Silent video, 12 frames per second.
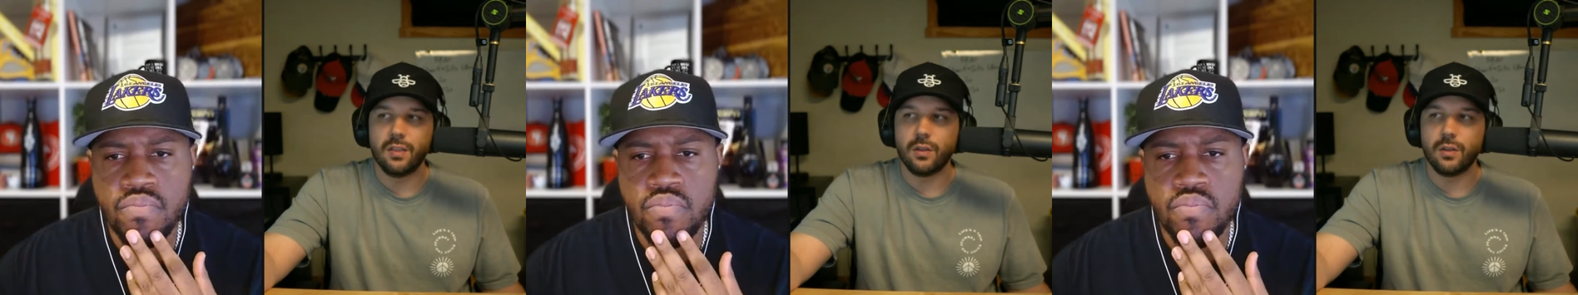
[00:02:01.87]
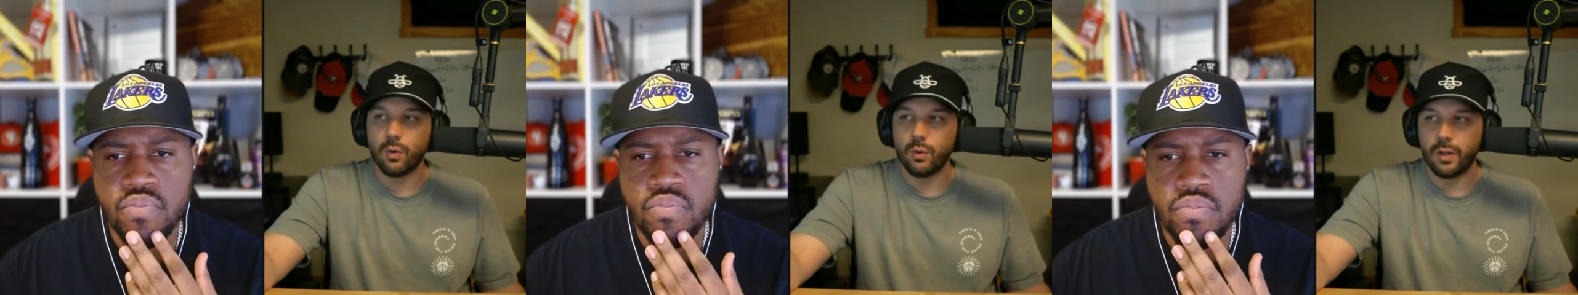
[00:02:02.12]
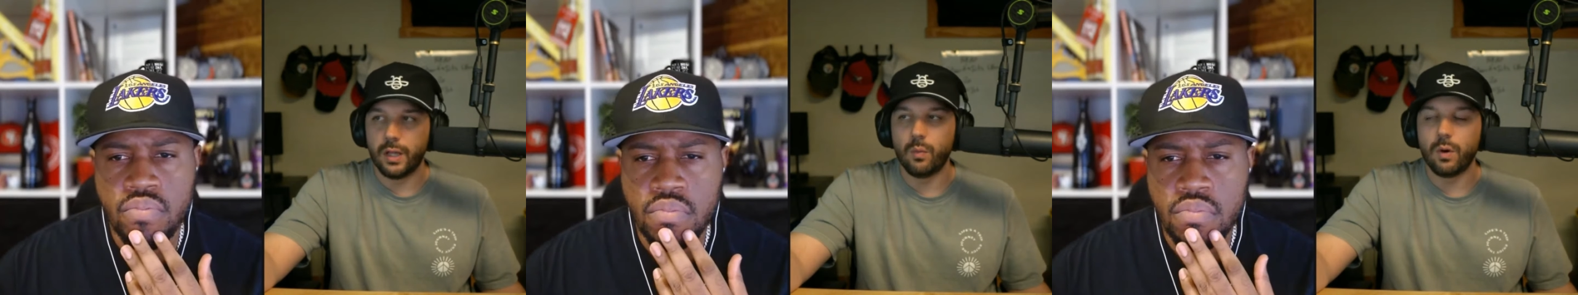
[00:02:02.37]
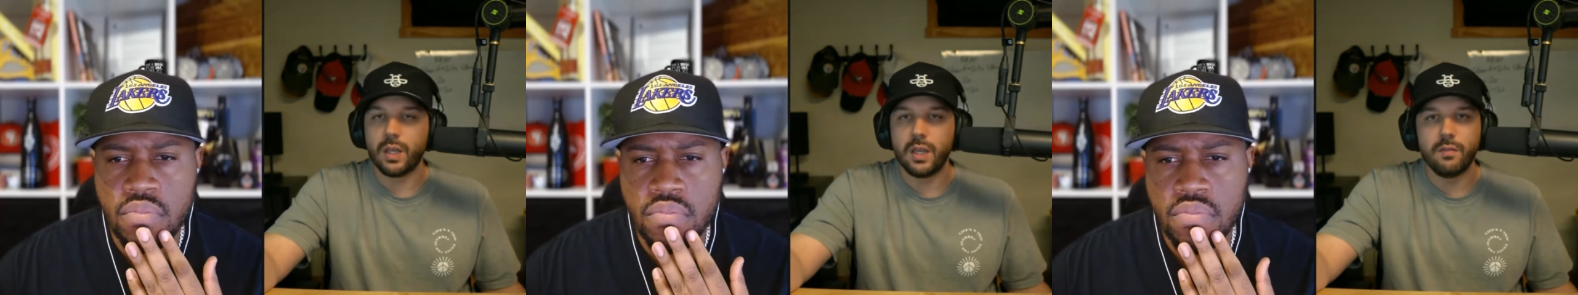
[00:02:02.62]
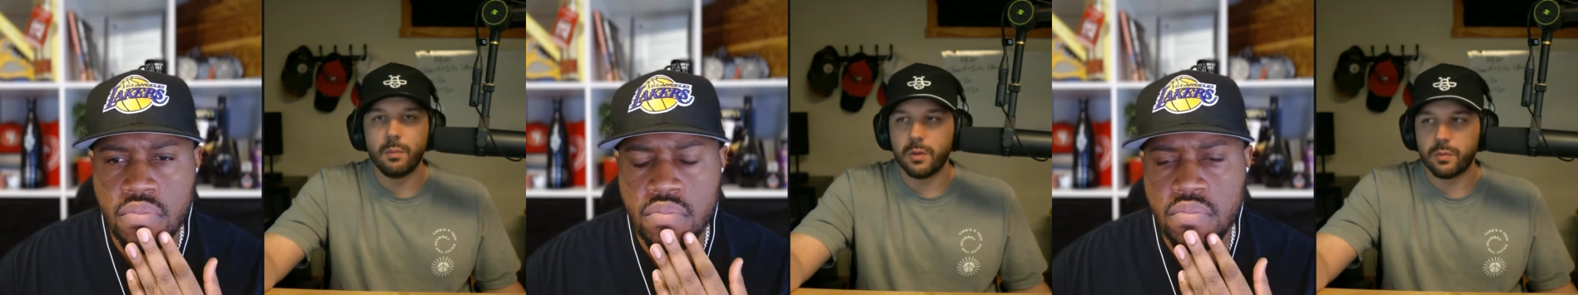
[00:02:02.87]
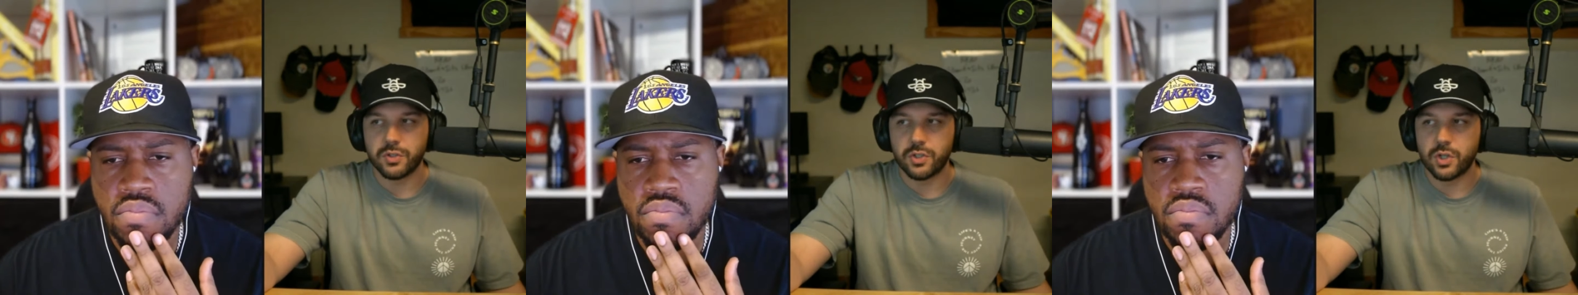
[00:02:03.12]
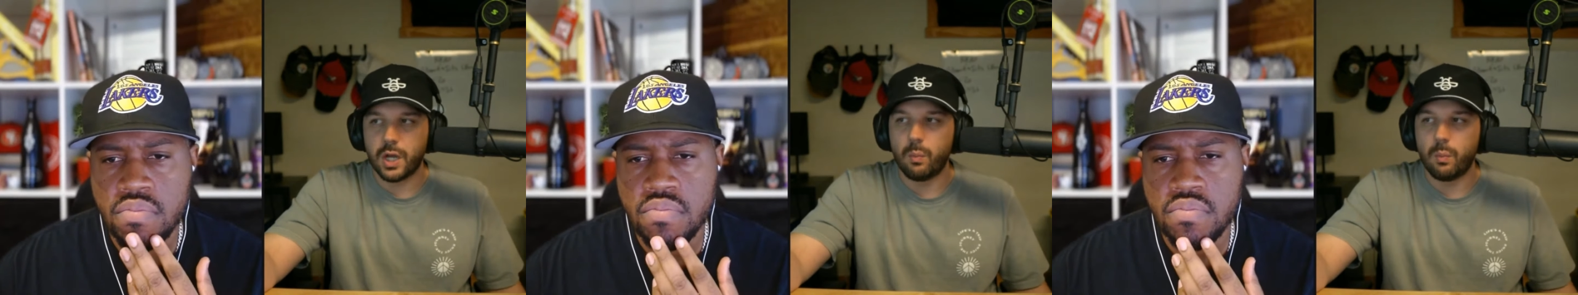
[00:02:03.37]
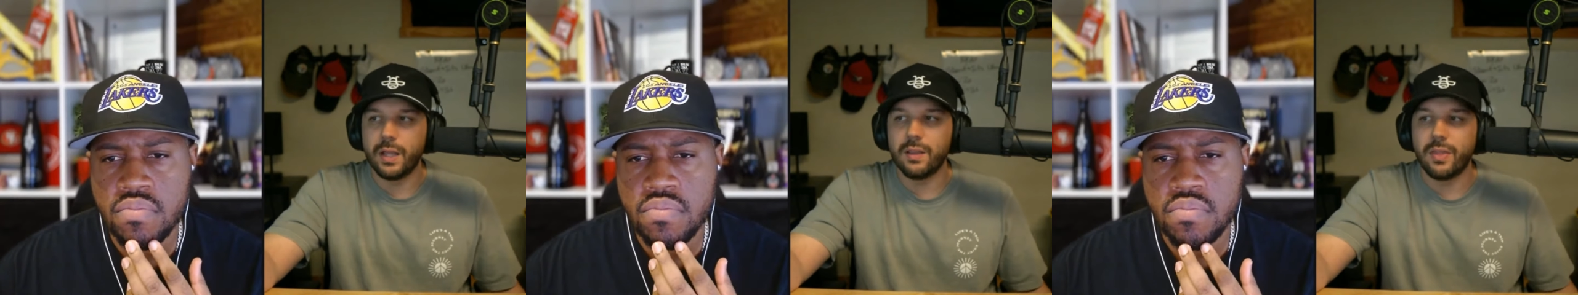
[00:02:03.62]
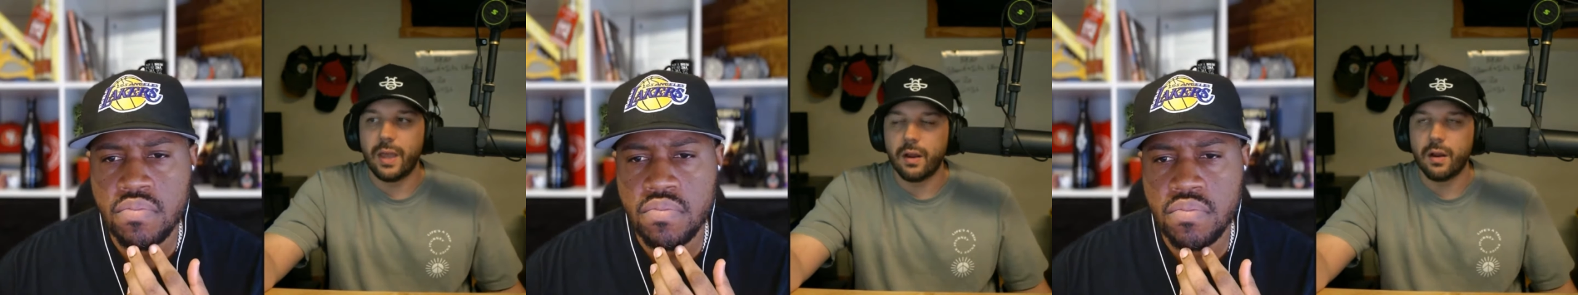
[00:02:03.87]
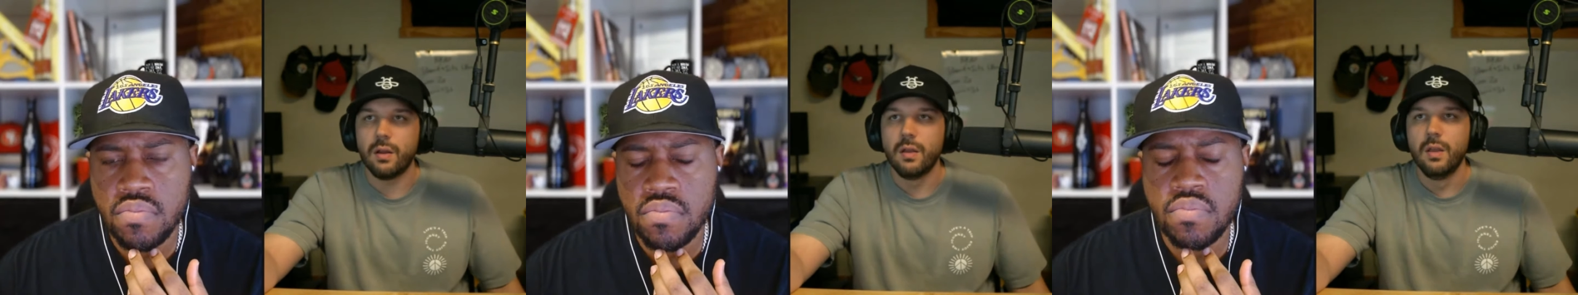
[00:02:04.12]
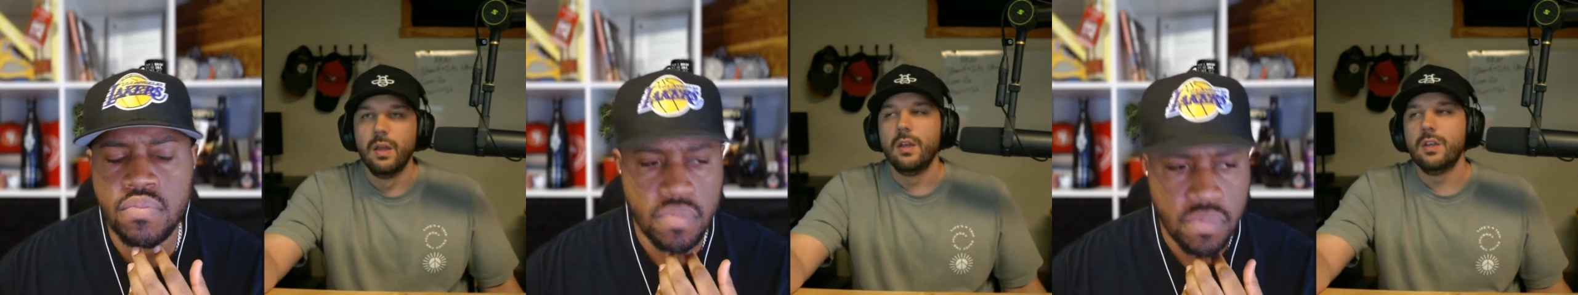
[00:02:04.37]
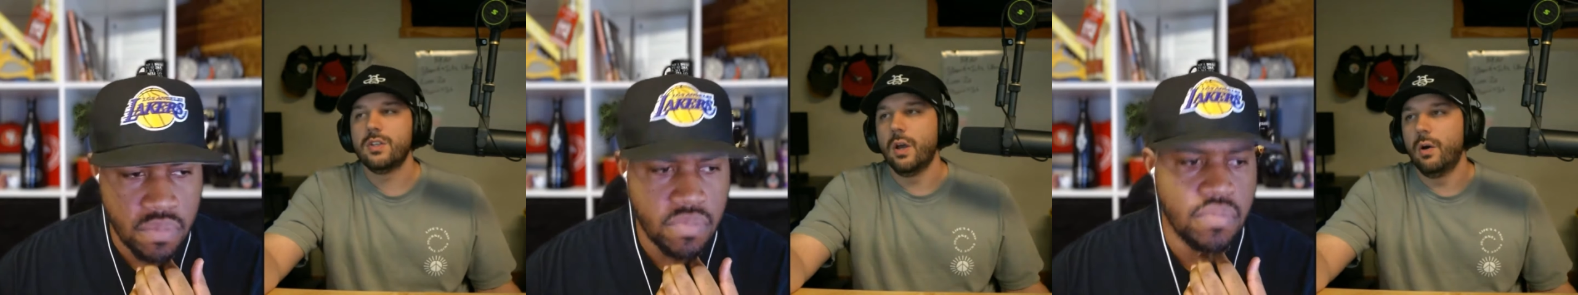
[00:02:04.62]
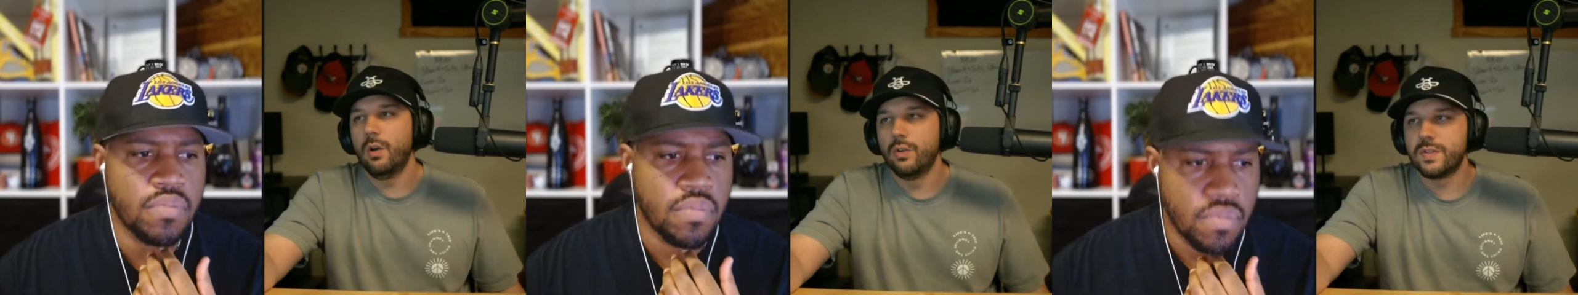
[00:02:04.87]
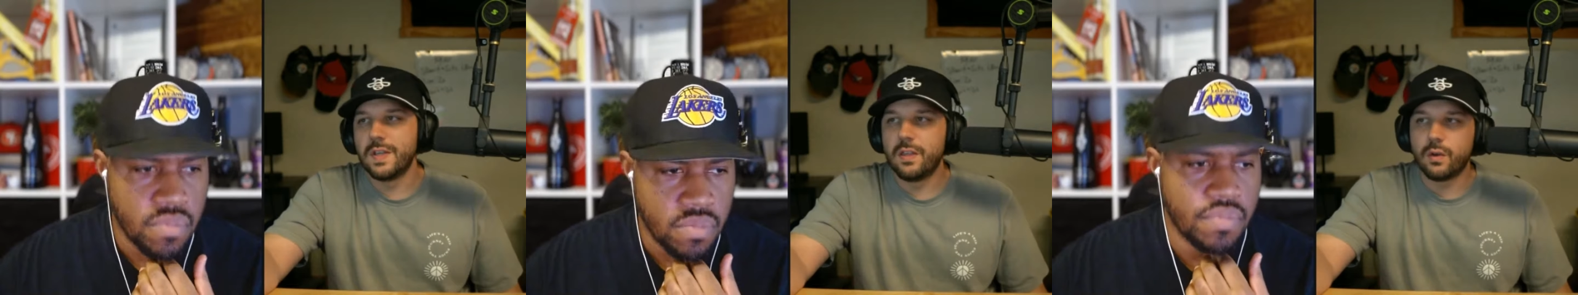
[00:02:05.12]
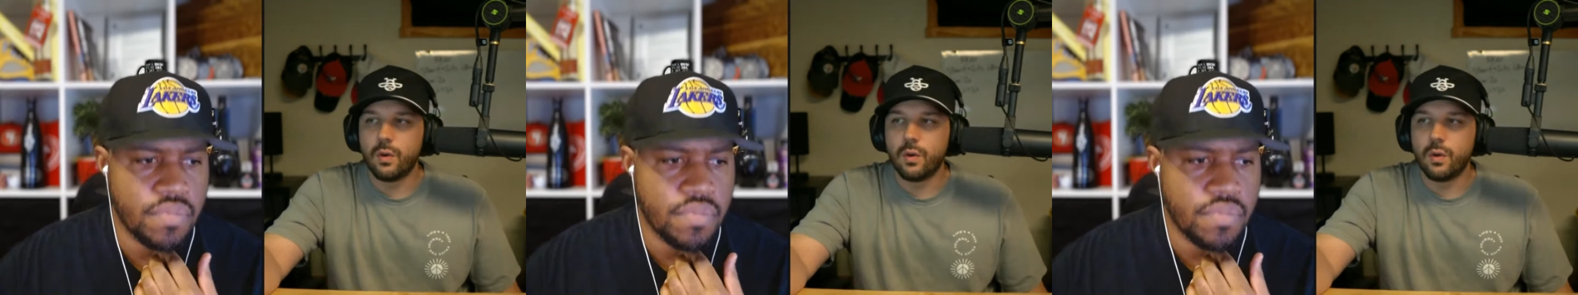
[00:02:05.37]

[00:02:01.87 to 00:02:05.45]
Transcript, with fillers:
Speaker 1: the goal line work, even with Rachaad White there. So he'll see the